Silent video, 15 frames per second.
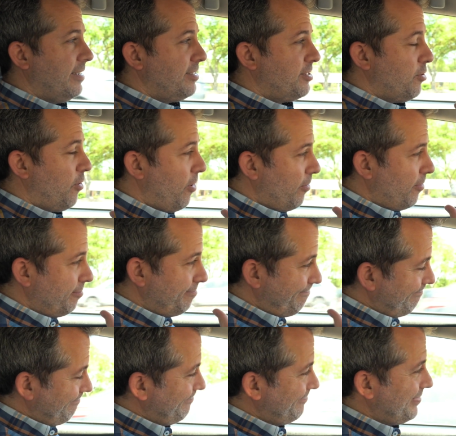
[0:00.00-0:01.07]
So
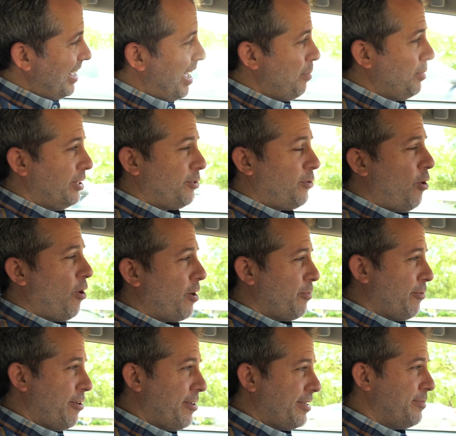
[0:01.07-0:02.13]
I'm a little
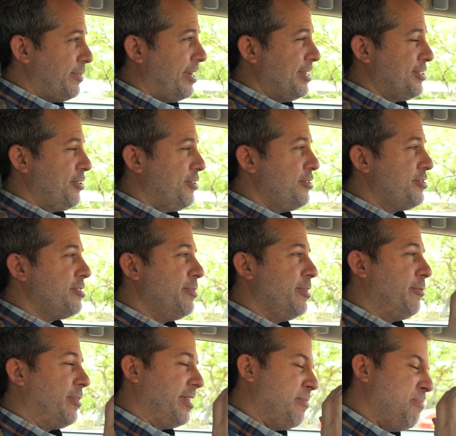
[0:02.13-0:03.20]
heartbroken because there used to be
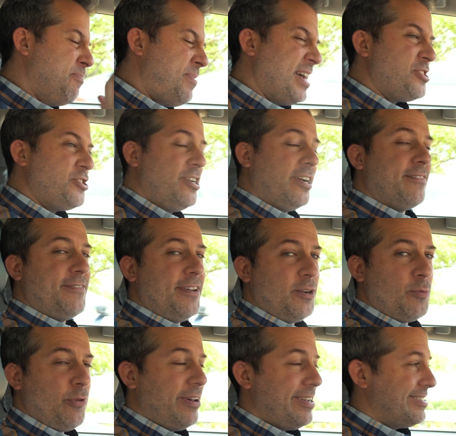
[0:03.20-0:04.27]
one of the best chicken
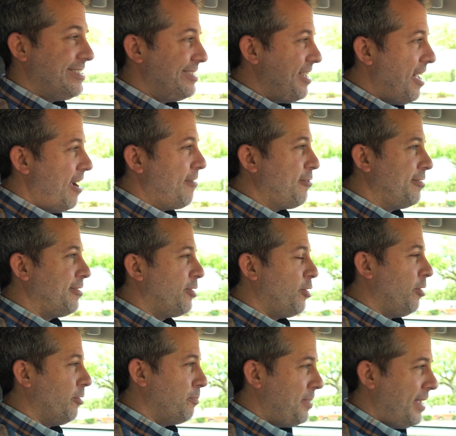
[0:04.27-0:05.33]
finger places ever called